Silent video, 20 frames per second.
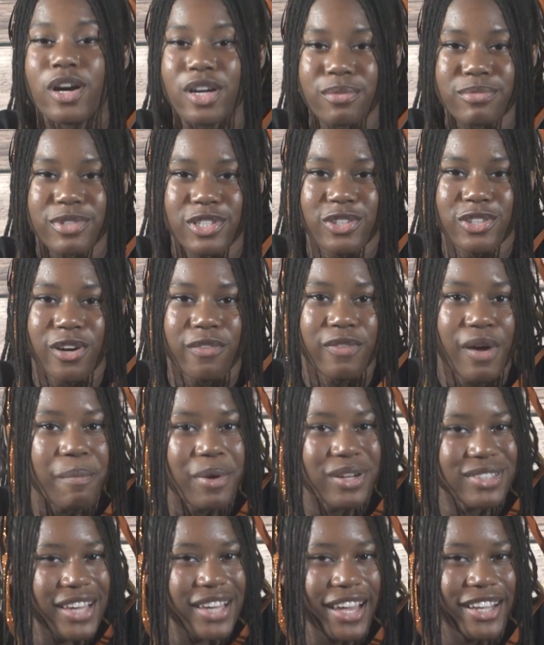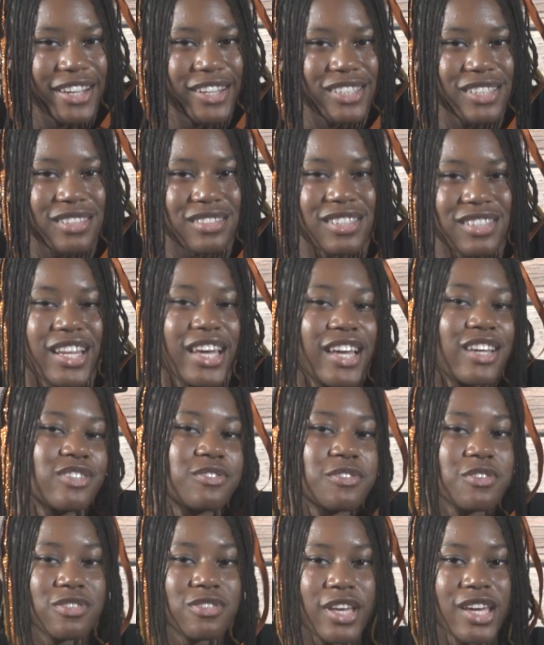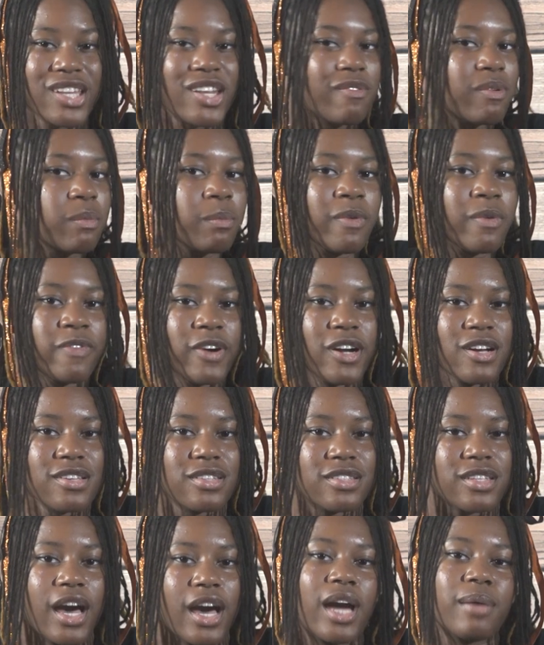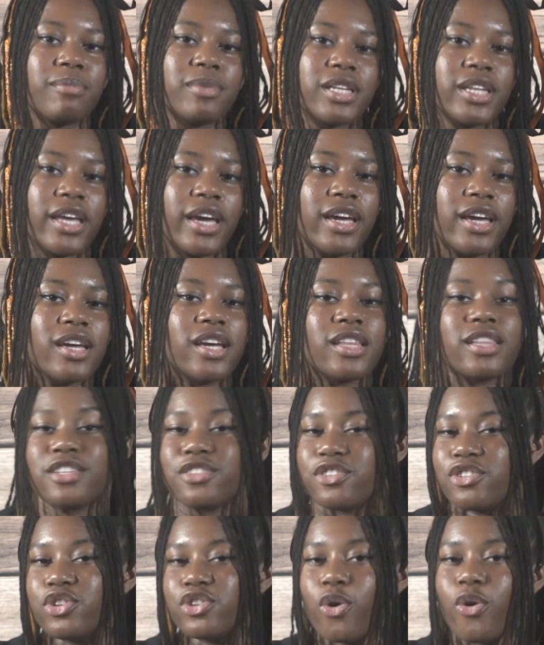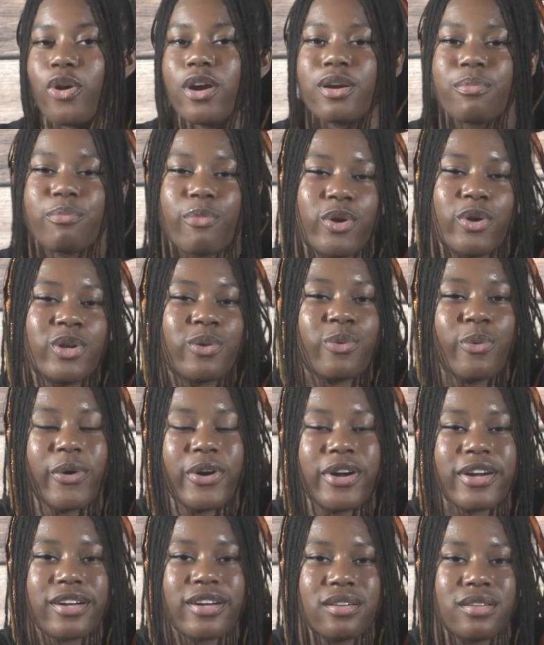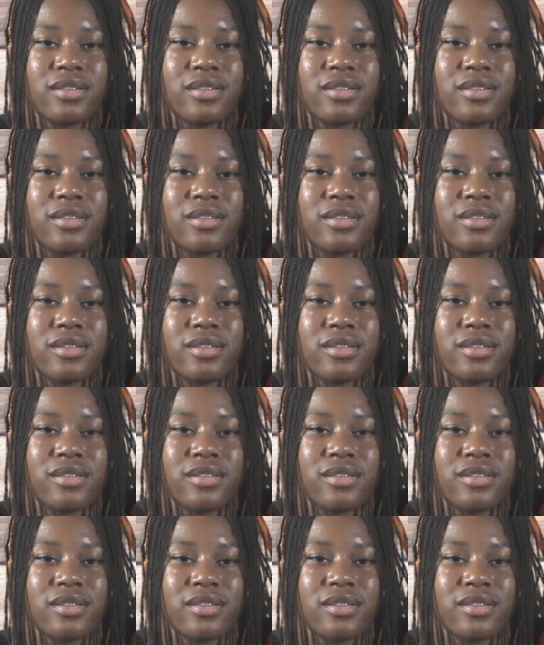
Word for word: Welcome to November Tigers. Today is Tuesday, November 1st. I'm Lene, and this is your Morning Roar.